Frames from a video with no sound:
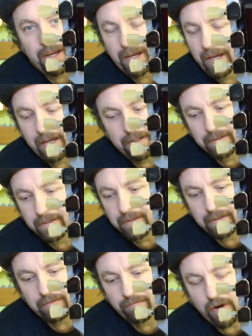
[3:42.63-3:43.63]
And
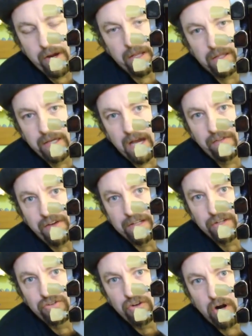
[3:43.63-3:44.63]
frankly, I've
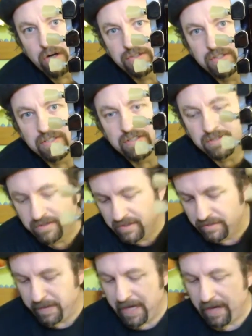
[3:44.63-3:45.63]
had to charge this
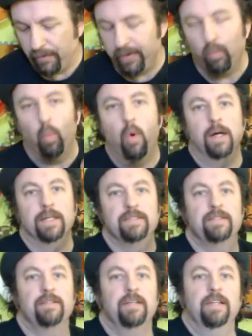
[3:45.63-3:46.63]
battery
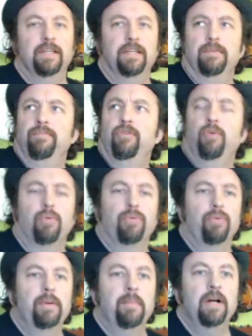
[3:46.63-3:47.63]
once in the 2 or
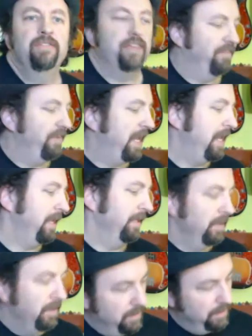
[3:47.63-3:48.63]
3 months I've had
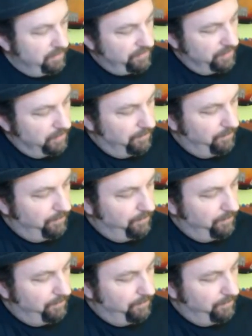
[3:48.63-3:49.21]
it, so